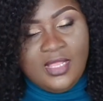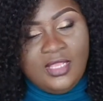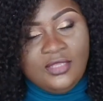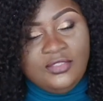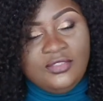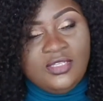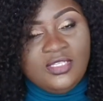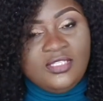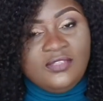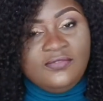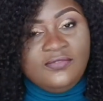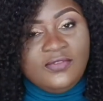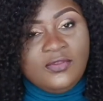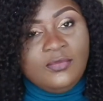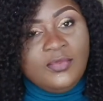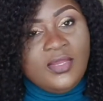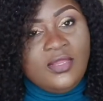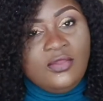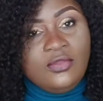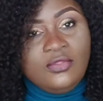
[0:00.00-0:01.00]
I should just
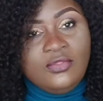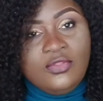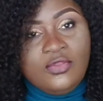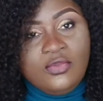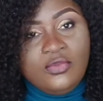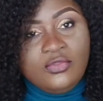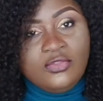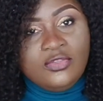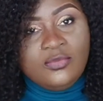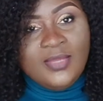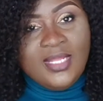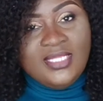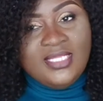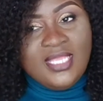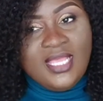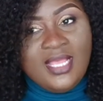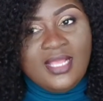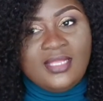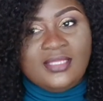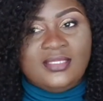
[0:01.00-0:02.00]
film a new YouTuber
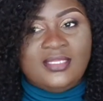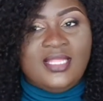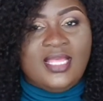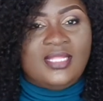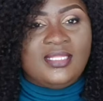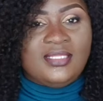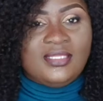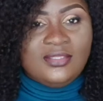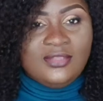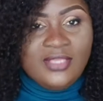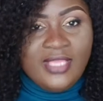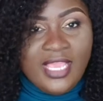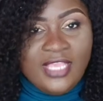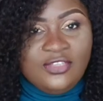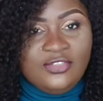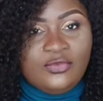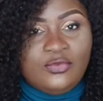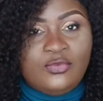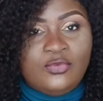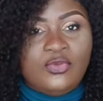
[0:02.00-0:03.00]
tag so that you
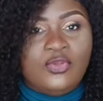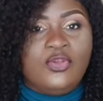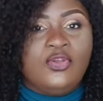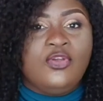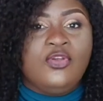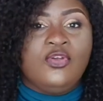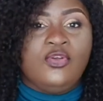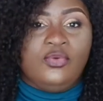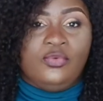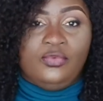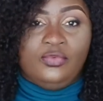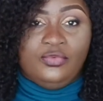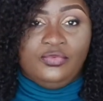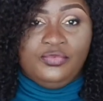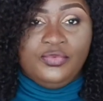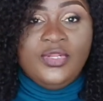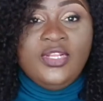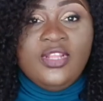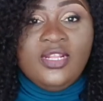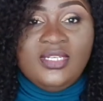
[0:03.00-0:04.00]
guys would
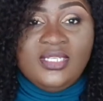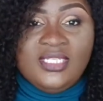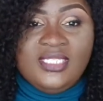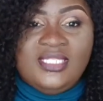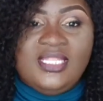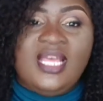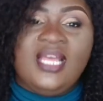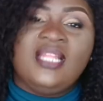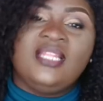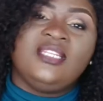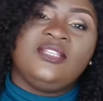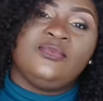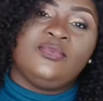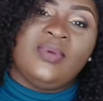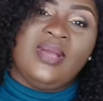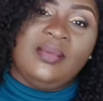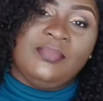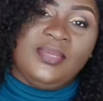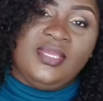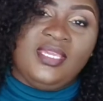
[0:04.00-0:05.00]
really understand
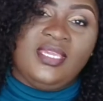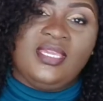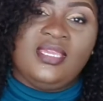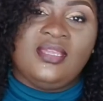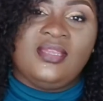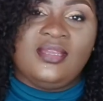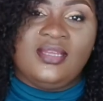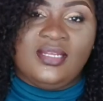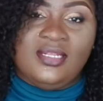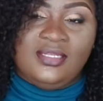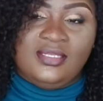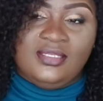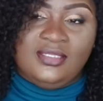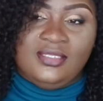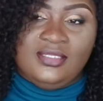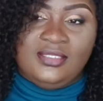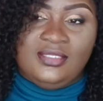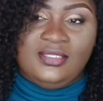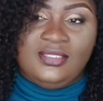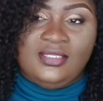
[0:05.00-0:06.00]
why I'm here
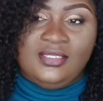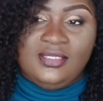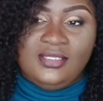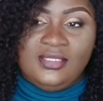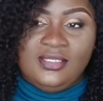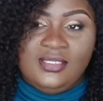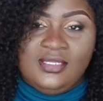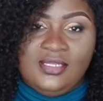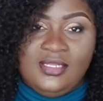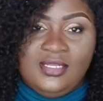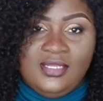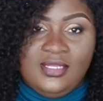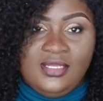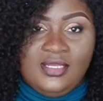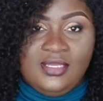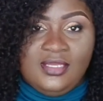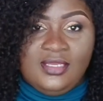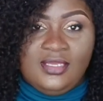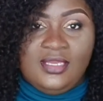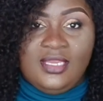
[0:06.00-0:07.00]
and
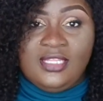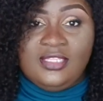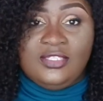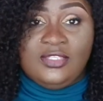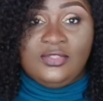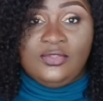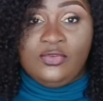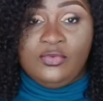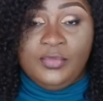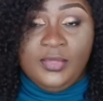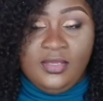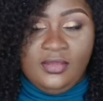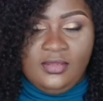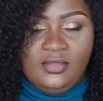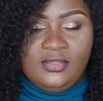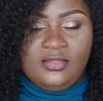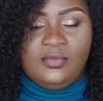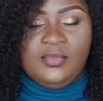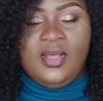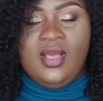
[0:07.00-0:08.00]
get to know me
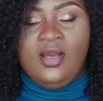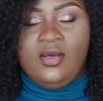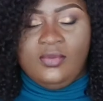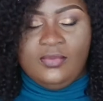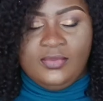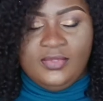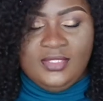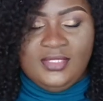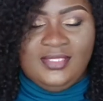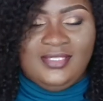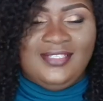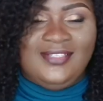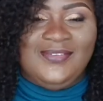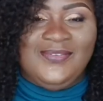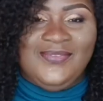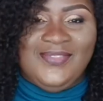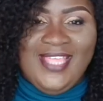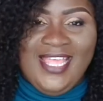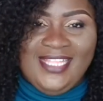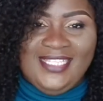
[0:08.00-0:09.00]
somehow.
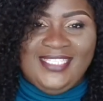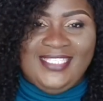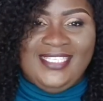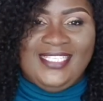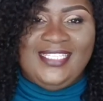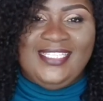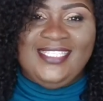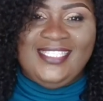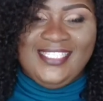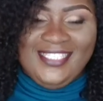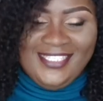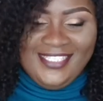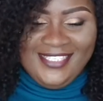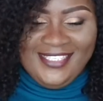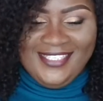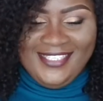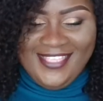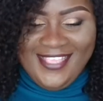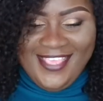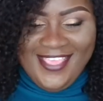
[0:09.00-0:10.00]
So that's it.
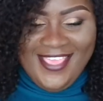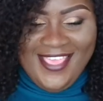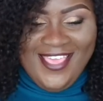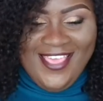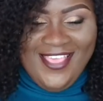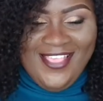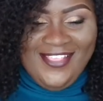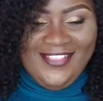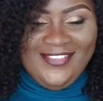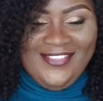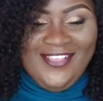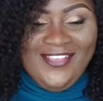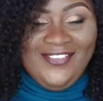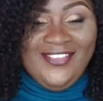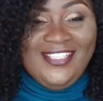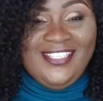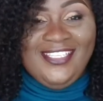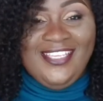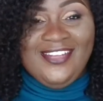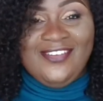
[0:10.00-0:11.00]
So
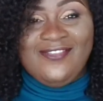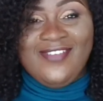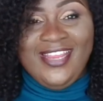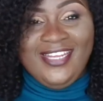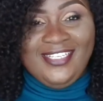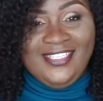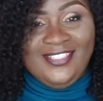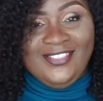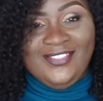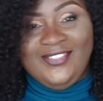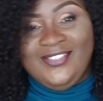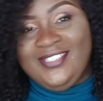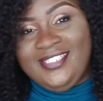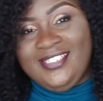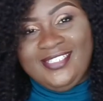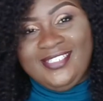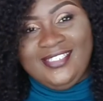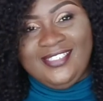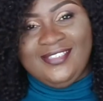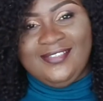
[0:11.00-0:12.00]
I'll just get right into
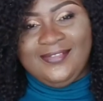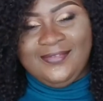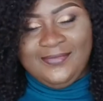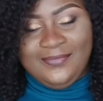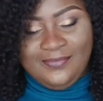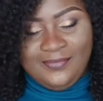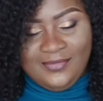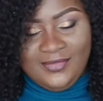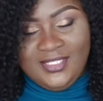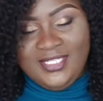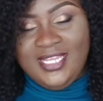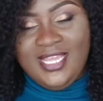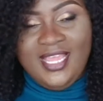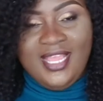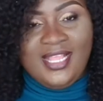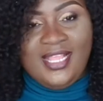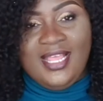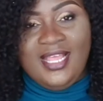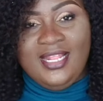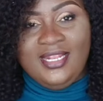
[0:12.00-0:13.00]
the
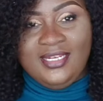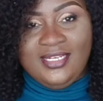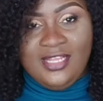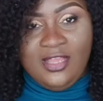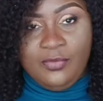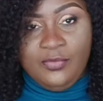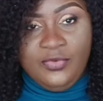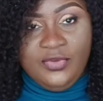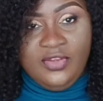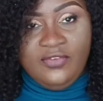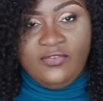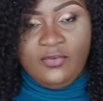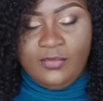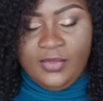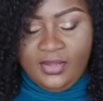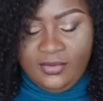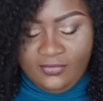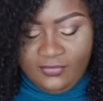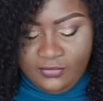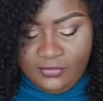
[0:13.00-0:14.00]
tag and I'll be reading from
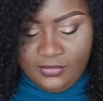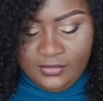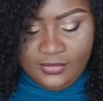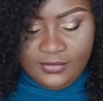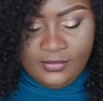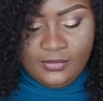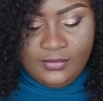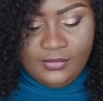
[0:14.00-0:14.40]
my phone.